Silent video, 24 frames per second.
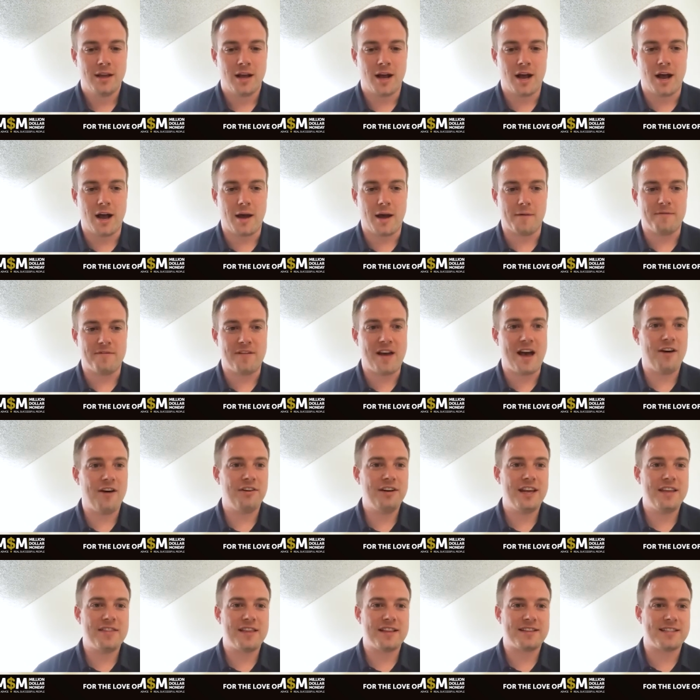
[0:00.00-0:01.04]
Uh,
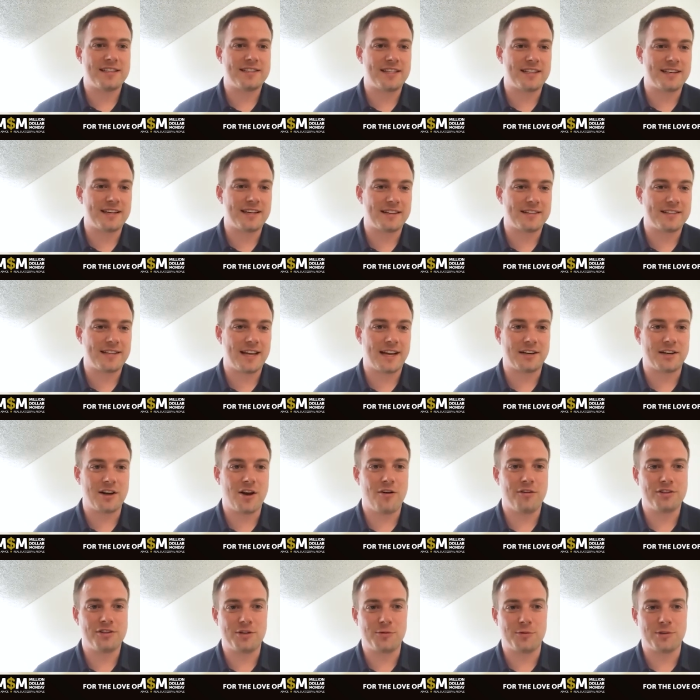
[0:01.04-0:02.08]
validated that the t-
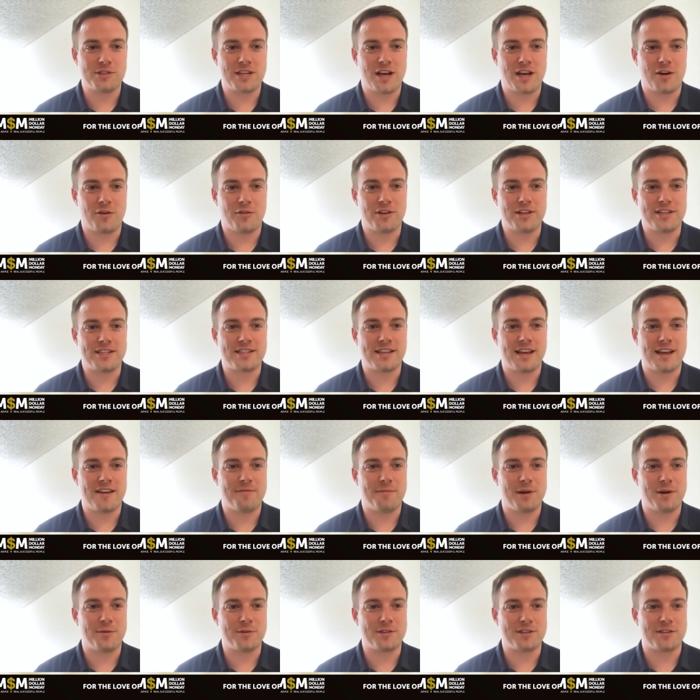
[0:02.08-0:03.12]
technology was not only safe
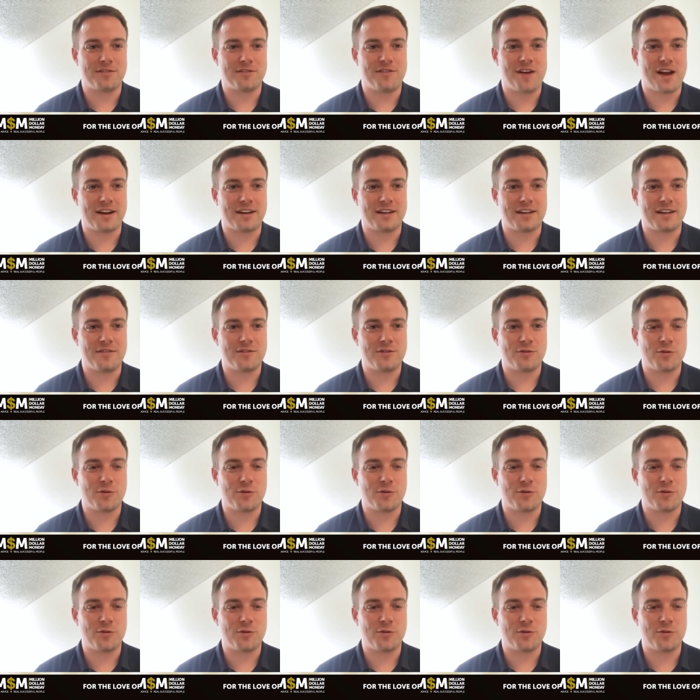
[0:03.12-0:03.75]
but it was effective.